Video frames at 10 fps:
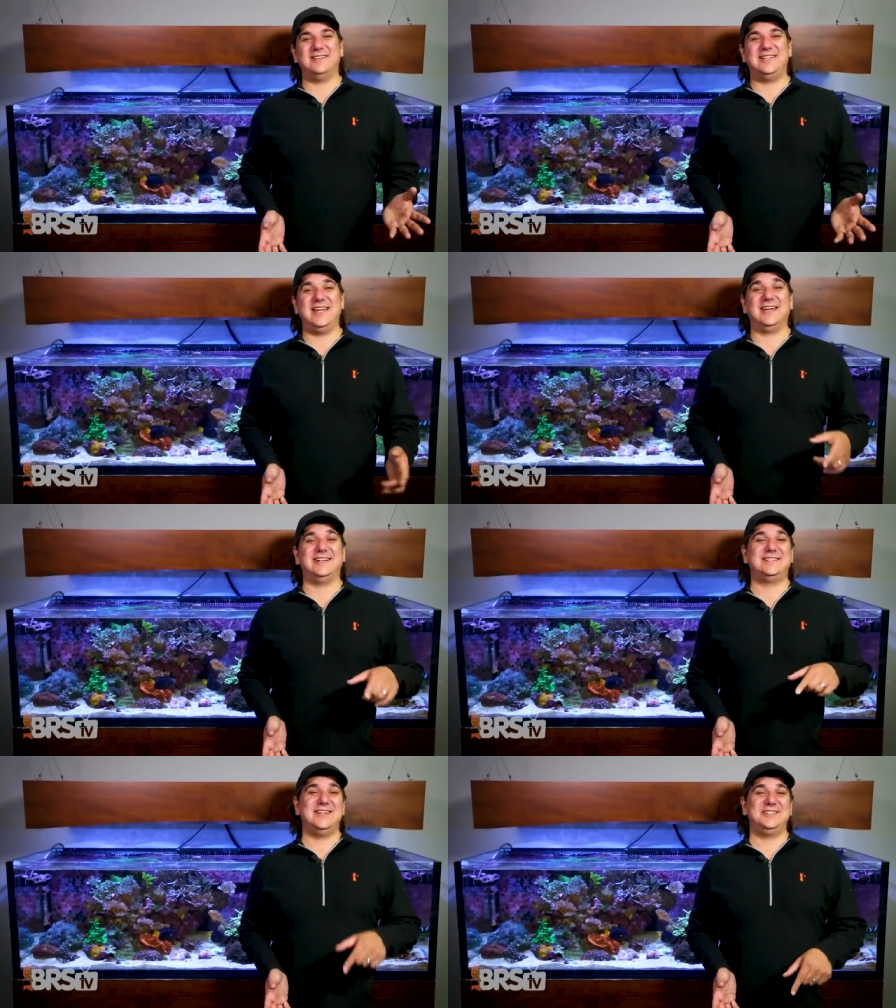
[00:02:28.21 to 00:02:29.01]
to take a
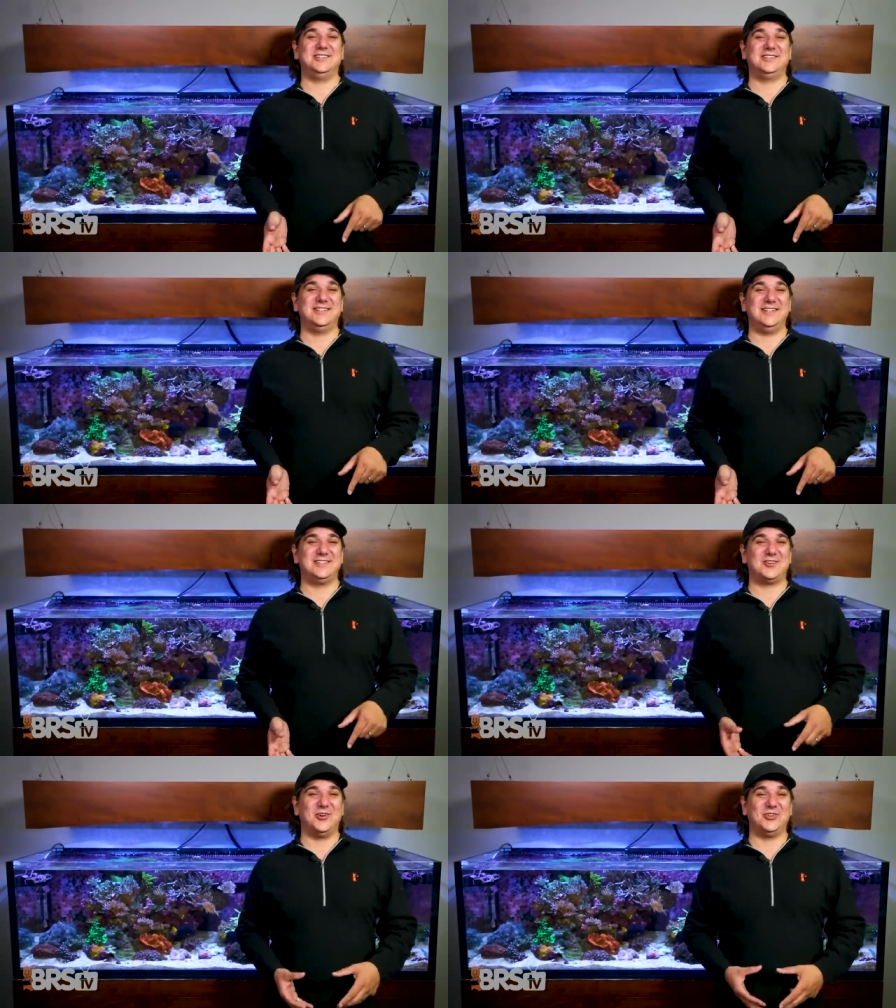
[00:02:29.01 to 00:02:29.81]
chisel to
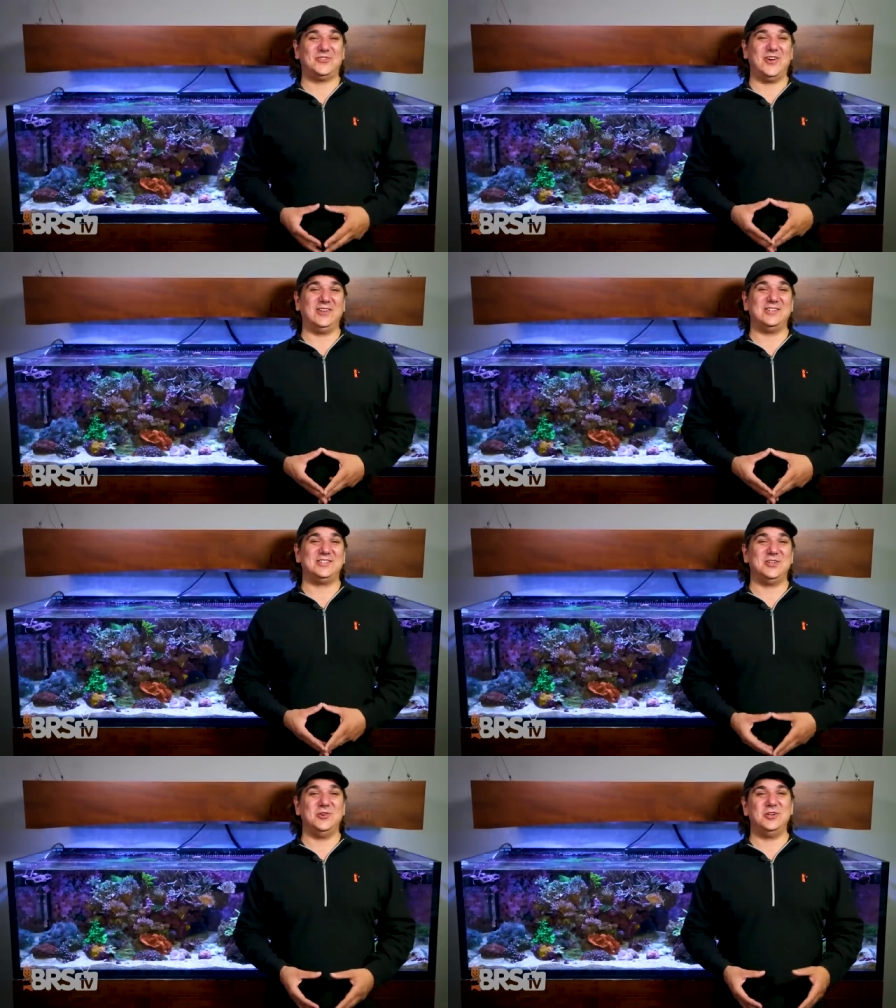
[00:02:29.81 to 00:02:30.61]
these corals fairly
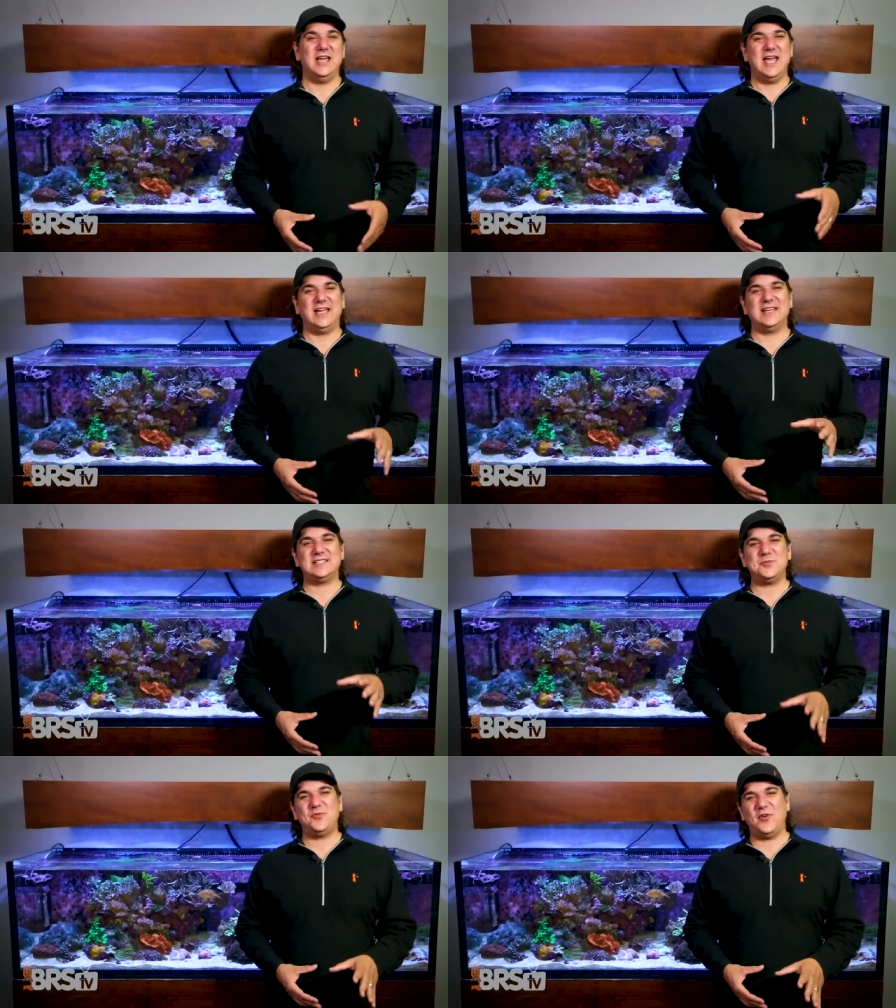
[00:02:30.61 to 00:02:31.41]
soon and get
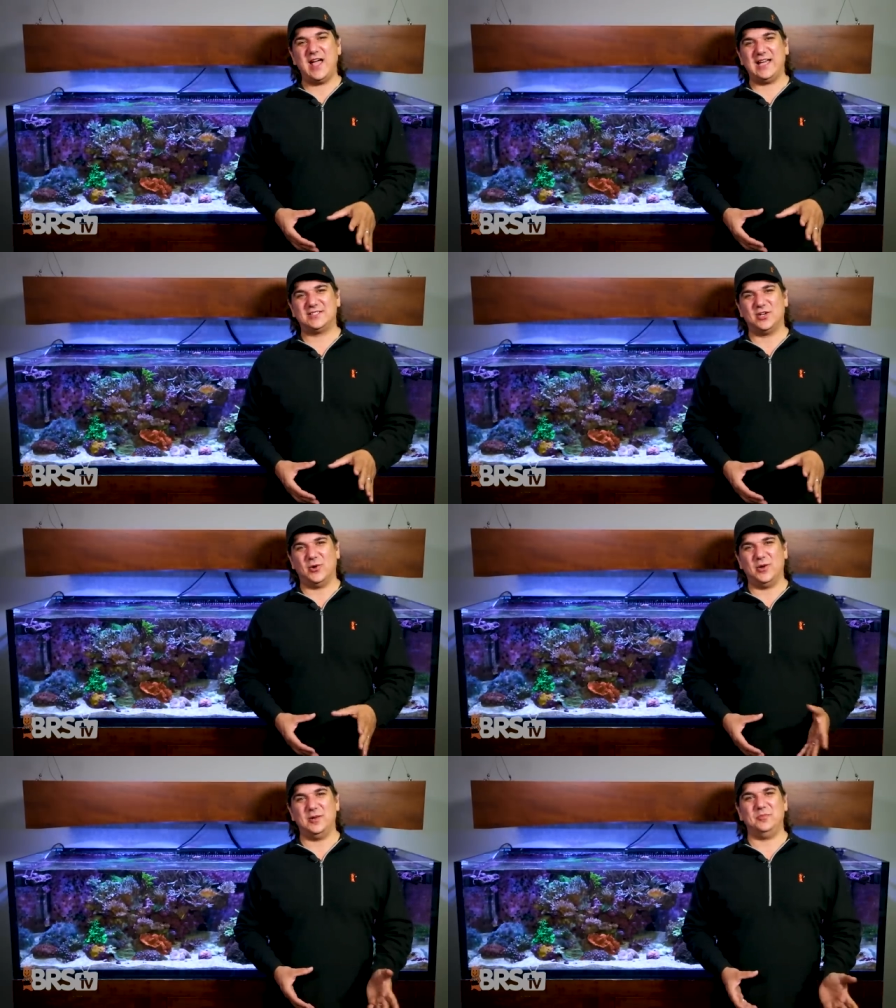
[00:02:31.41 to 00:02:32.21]
some frags
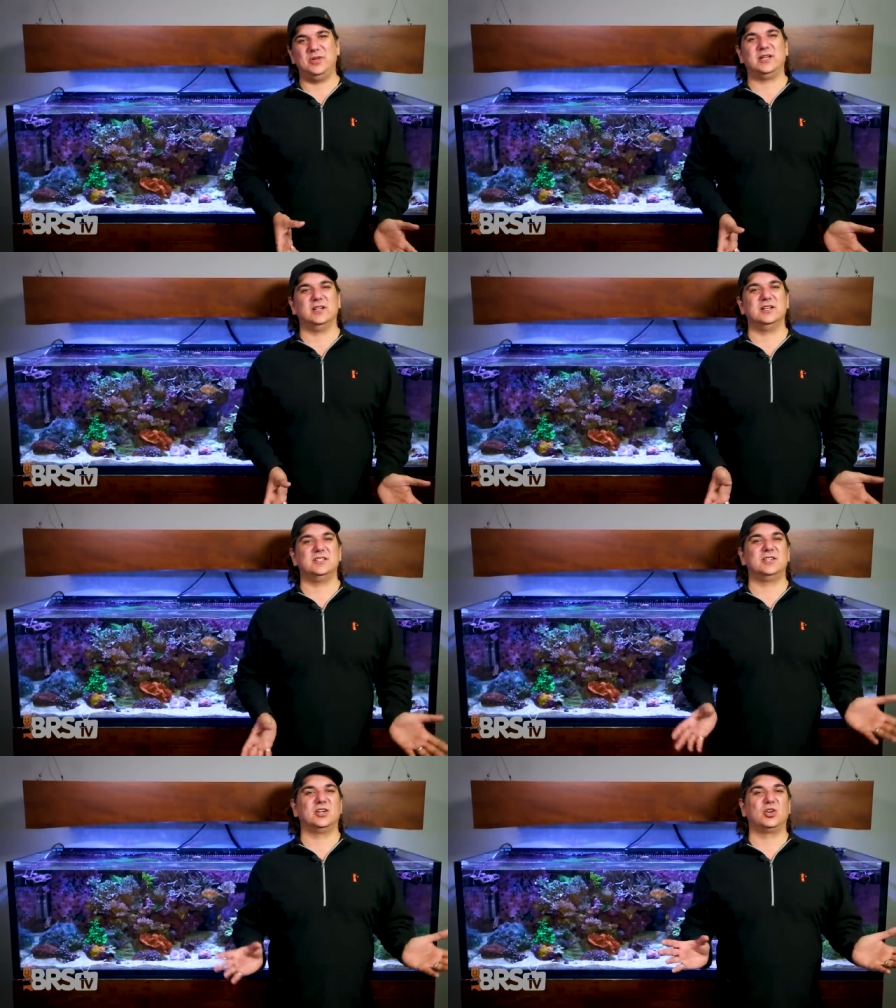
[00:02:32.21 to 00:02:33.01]
going
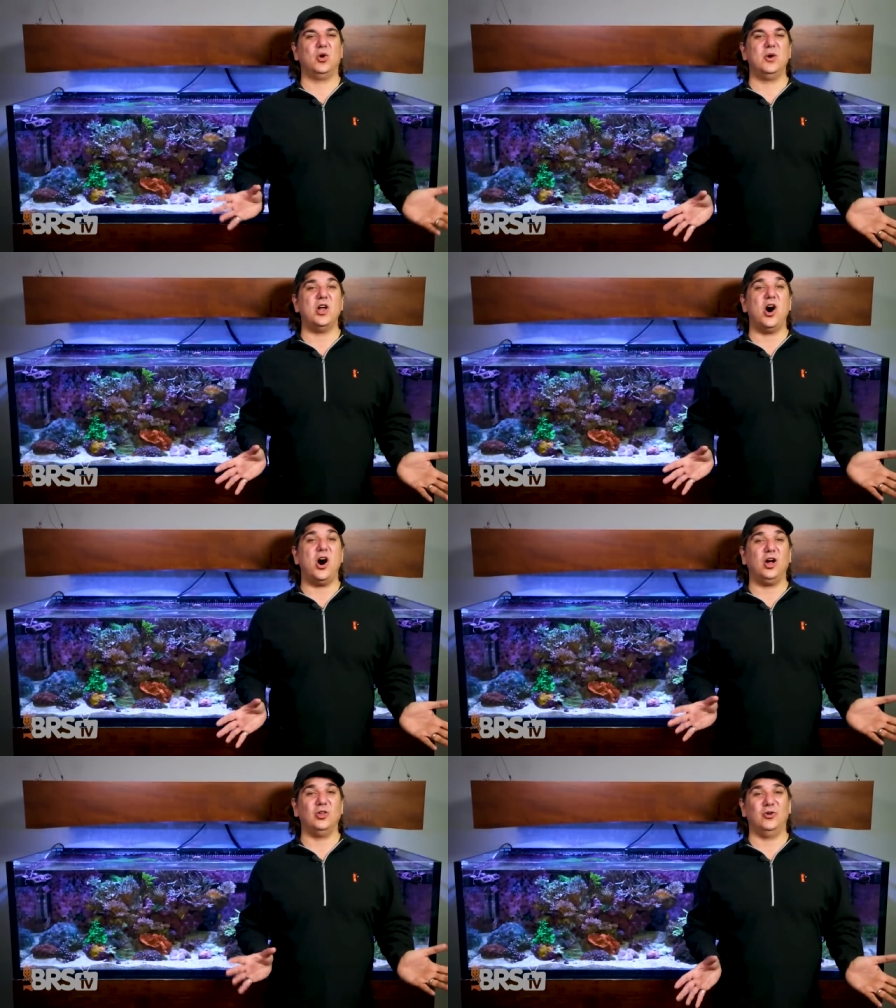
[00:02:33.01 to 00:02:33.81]
because they're growing
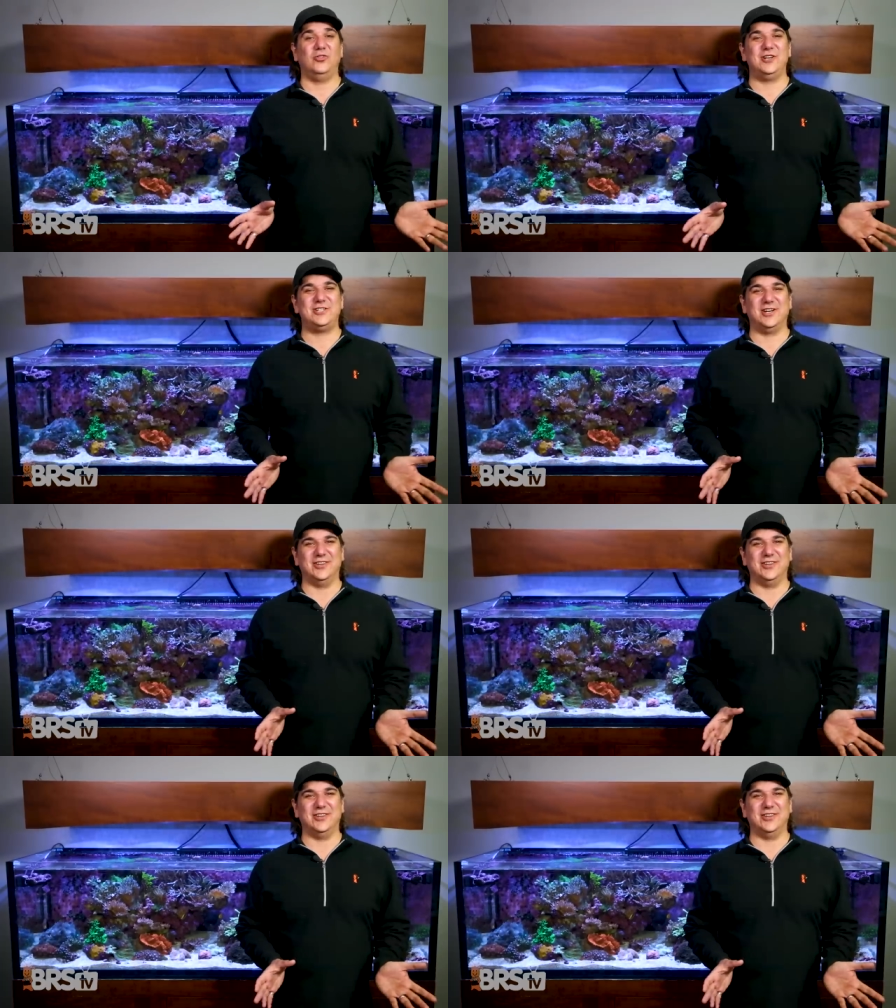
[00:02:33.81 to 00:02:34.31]
all over each